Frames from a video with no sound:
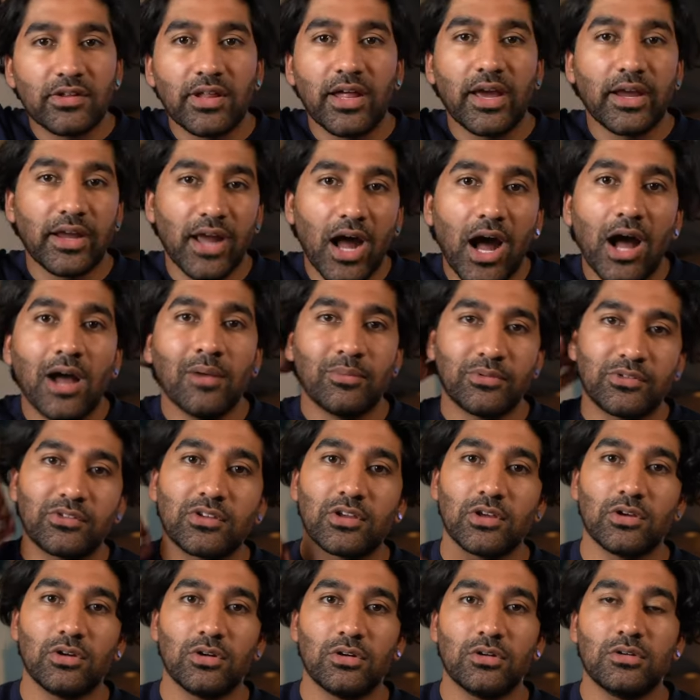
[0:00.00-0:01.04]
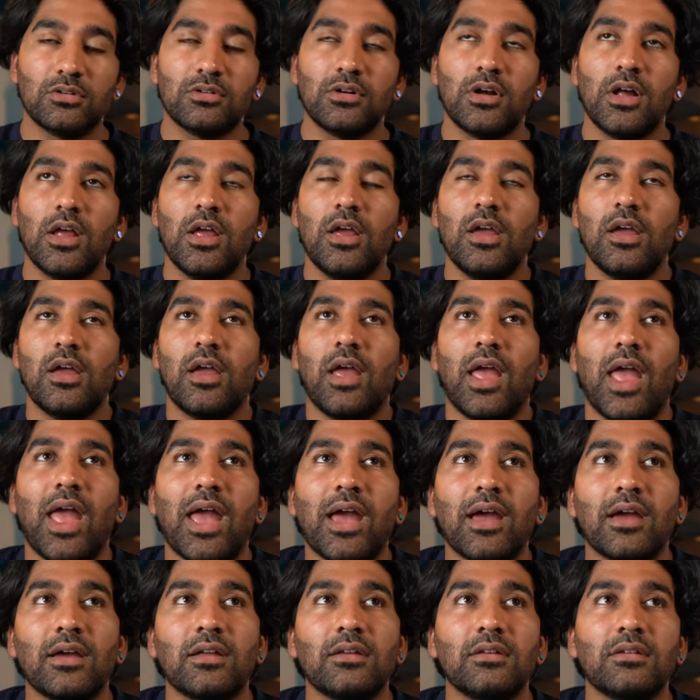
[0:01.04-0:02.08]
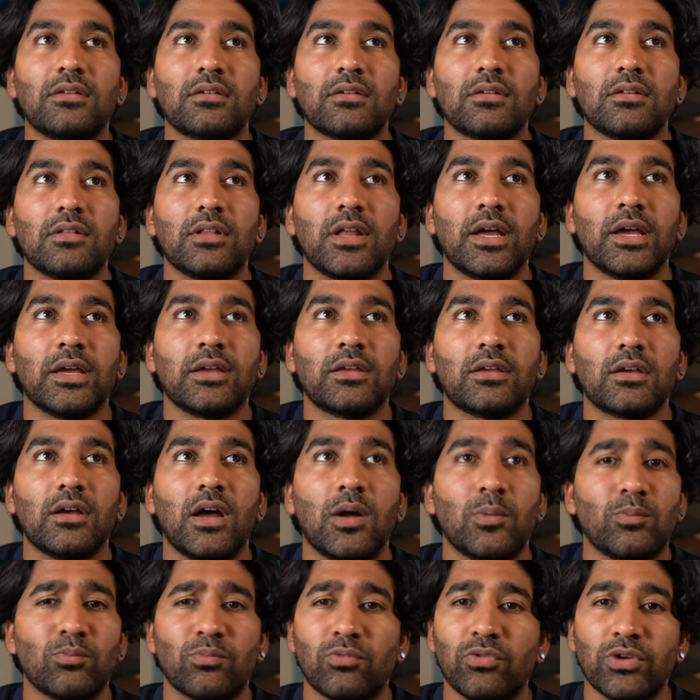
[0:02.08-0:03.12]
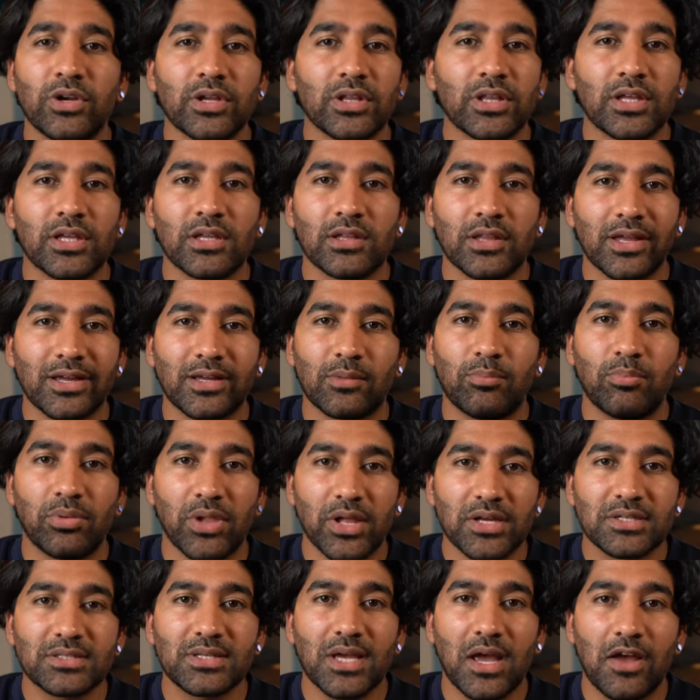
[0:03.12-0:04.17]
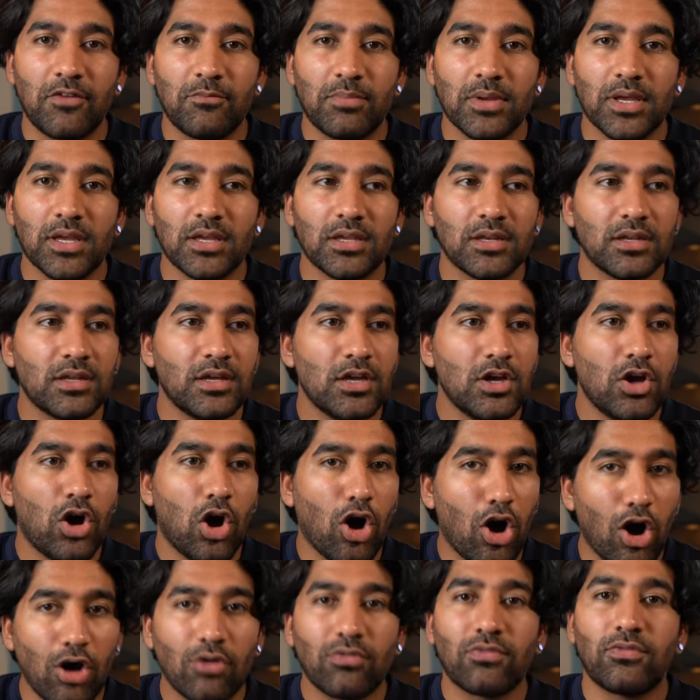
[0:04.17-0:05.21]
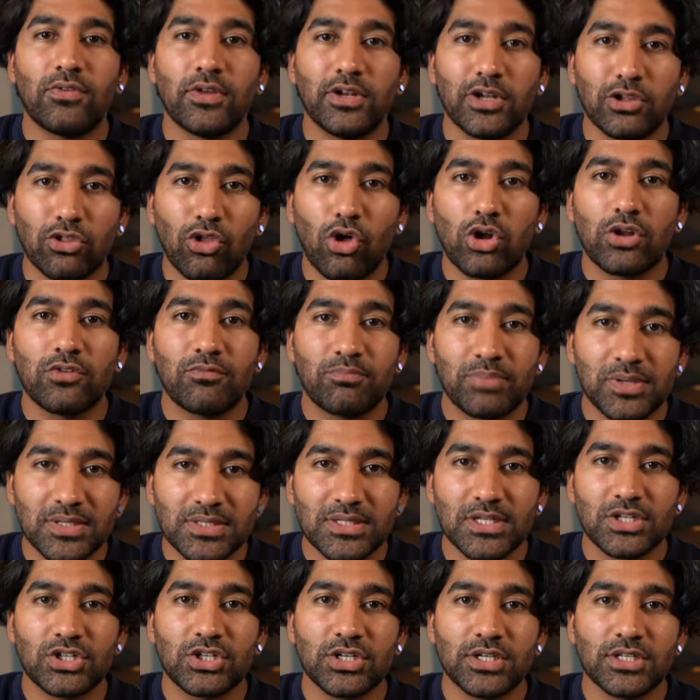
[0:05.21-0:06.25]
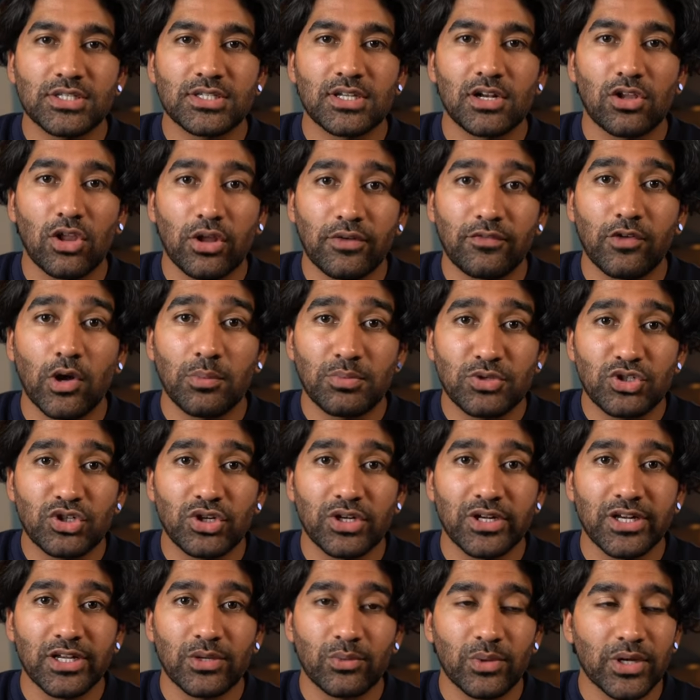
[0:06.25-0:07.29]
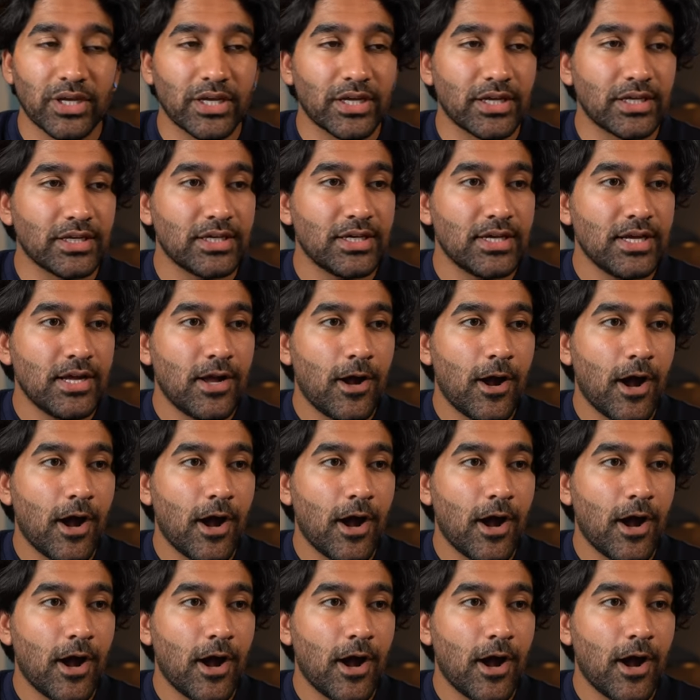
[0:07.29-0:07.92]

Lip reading: to like upskill. And like, I'm really like blessed to have been offered a lot of positions and a lot of opportunity where